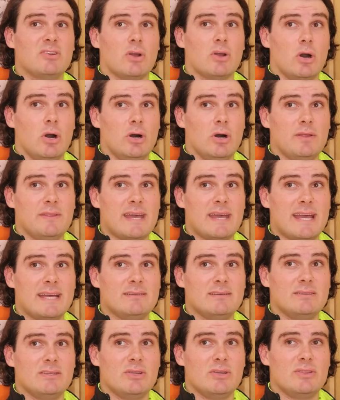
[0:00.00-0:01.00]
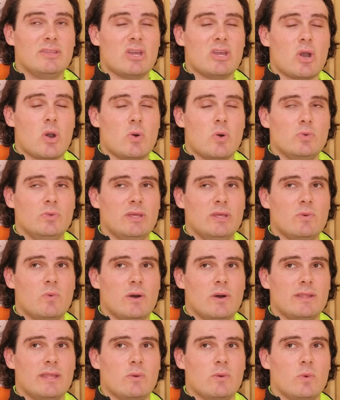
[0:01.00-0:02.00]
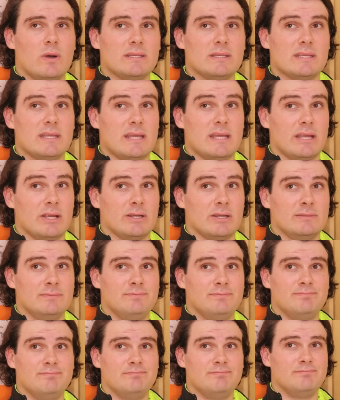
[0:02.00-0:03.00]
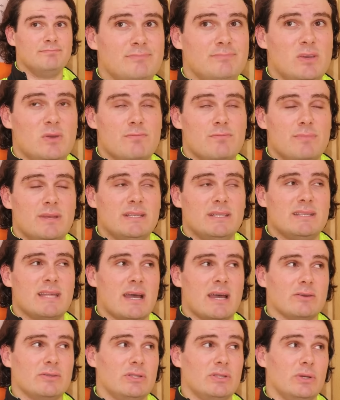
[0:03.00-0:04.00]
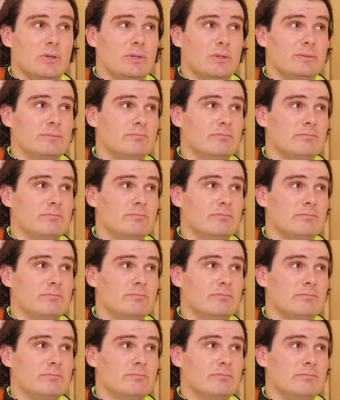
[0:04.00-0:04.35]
all that, you're the only one that wasn't here. You missed out, dude.